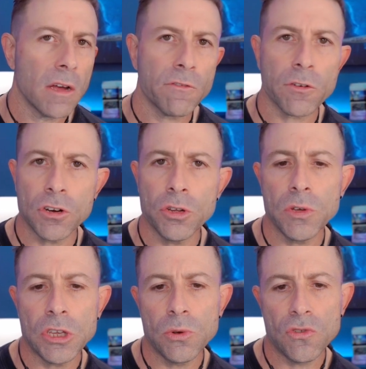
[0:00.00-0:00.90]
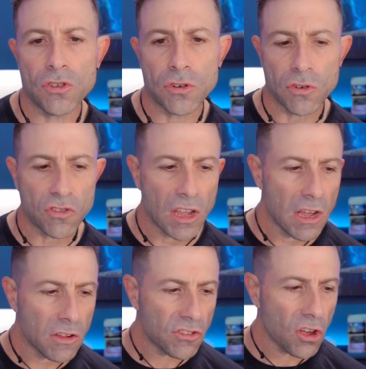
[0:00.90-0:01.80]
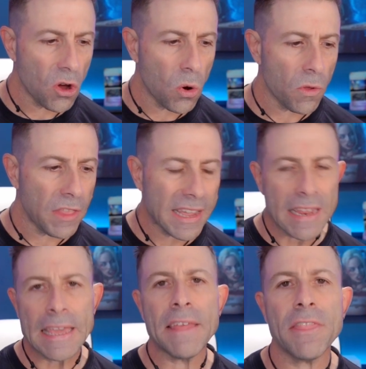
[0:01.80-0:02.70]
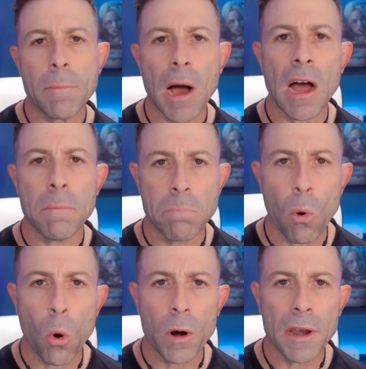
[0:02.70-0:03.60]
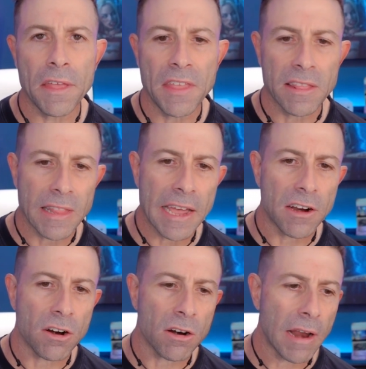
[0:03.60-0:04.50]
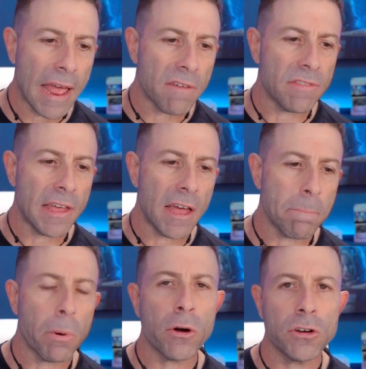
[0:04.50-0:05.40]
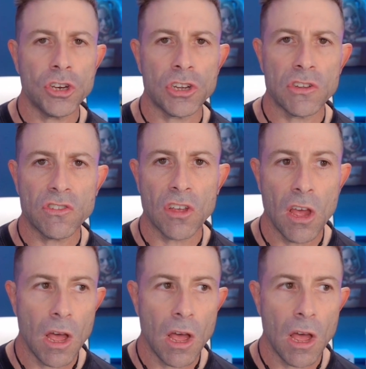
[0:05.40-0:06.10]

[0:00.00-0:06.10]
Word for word: for new users. So they can get them on board and then later have them purchase